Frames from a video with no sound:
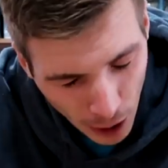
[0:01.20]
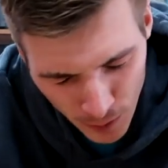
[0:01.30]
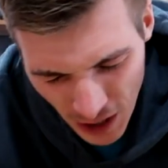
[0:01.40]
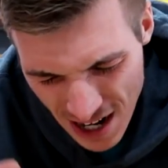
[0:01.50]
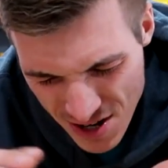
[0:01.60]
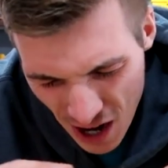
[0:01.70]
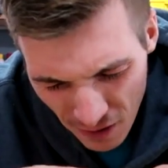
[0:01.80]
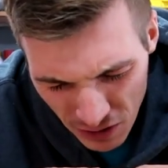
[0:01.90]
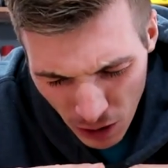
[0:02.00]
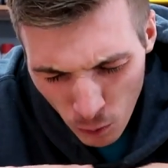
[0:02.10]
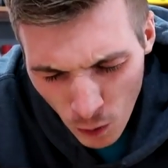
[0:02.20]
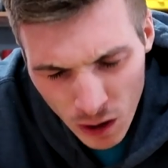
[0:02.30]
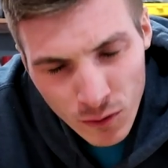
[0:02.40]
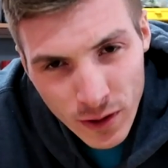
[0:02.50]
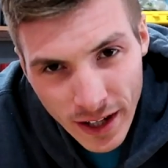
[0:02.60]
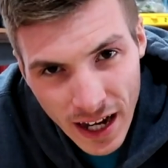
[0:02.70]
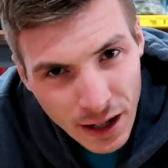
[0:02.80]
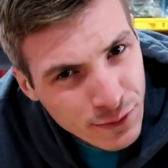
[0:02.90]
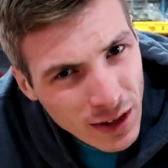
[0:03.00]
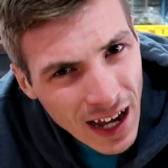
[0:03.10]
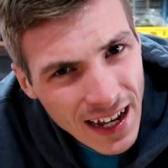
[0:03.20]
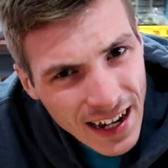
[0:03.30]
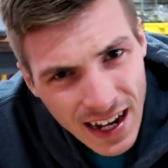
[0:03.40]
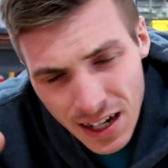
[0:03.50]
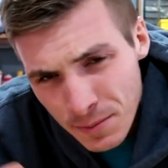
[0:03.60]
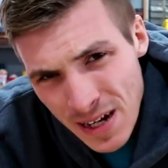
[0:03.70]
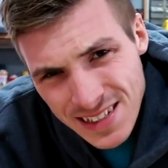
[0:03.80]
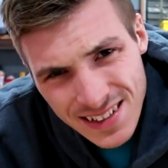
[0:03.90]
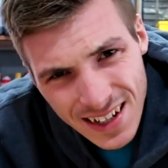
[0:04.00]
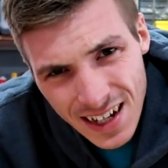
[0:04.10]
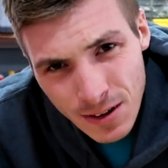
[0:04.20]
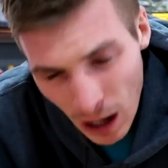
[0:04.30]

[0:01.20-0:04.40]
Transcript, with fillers: I hope you guys are having a wonderful day, a fly day, an amazing day.